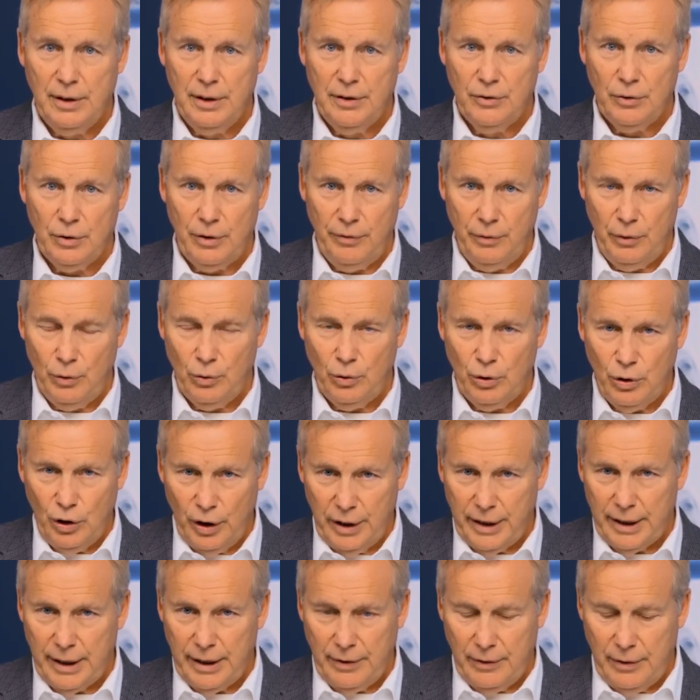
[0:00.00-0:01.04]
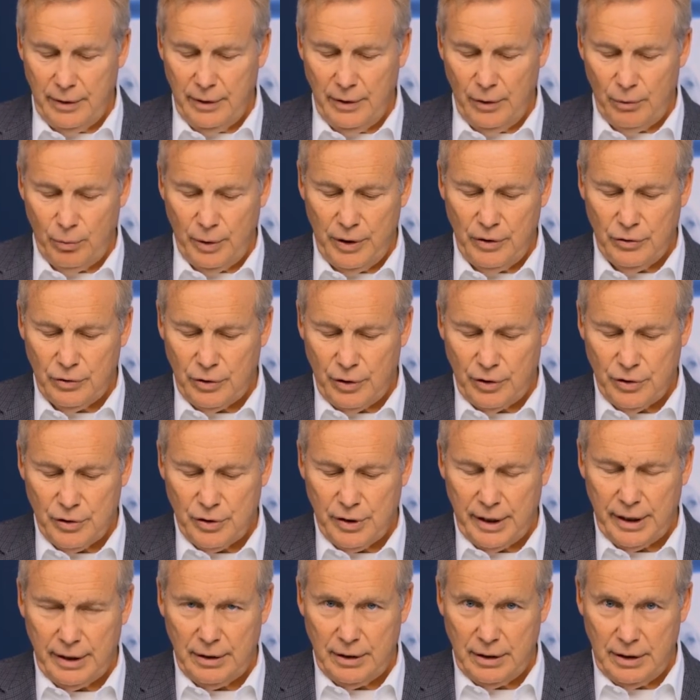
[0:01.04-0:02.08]
So if you look at the research
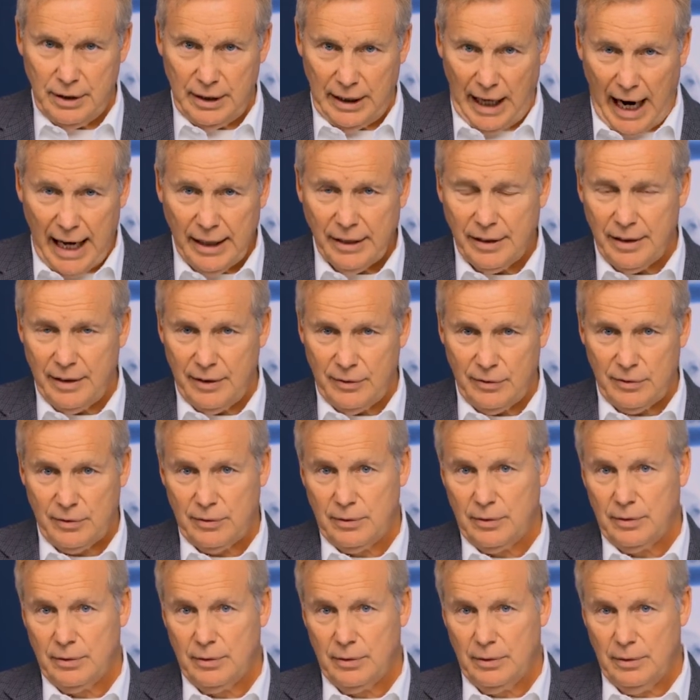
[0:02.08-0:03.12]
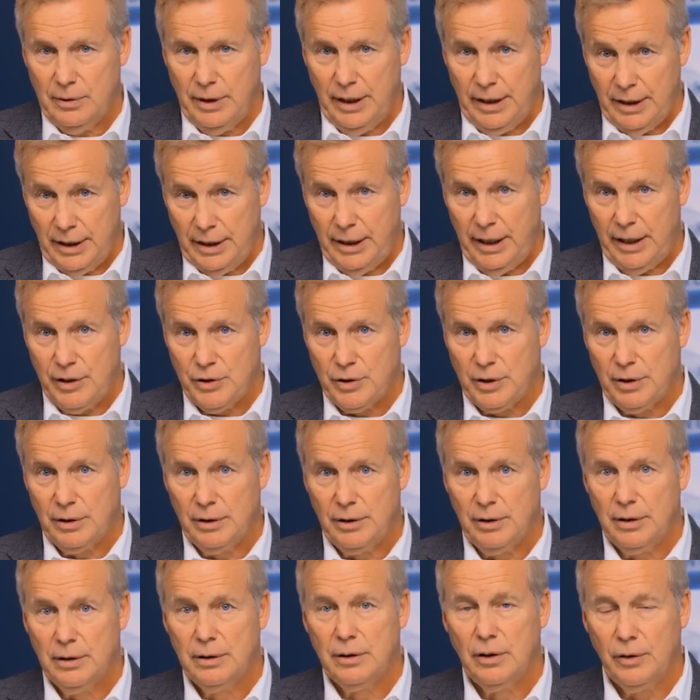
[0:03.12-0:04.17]
that got this indication
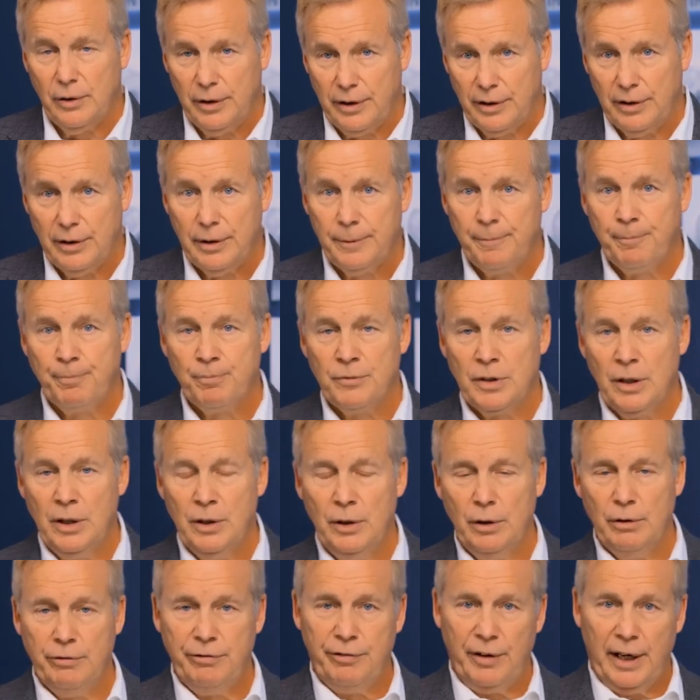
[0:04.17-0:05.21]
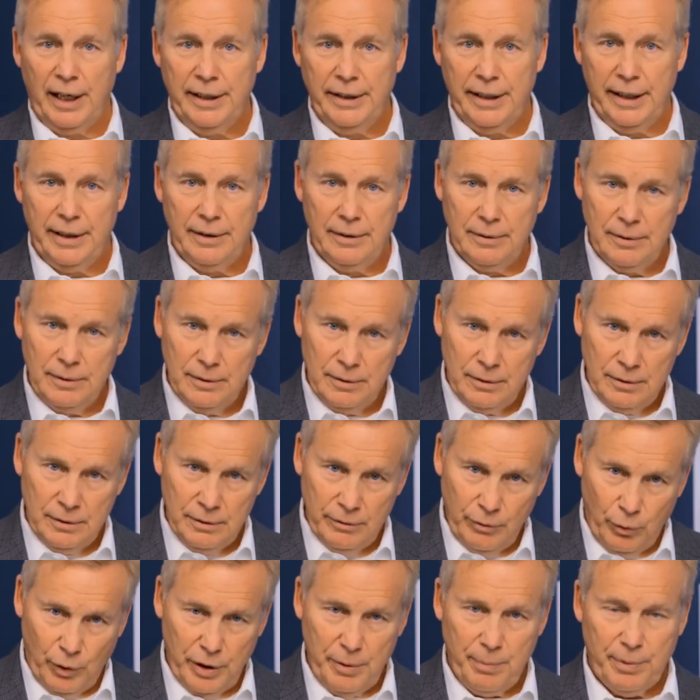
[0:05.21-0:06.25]
cleared, you'll find that
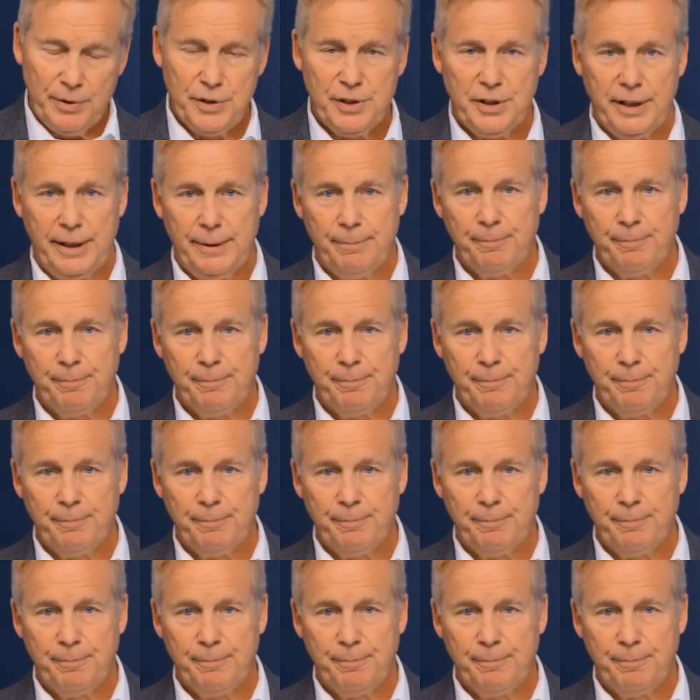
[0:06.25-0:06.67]
40%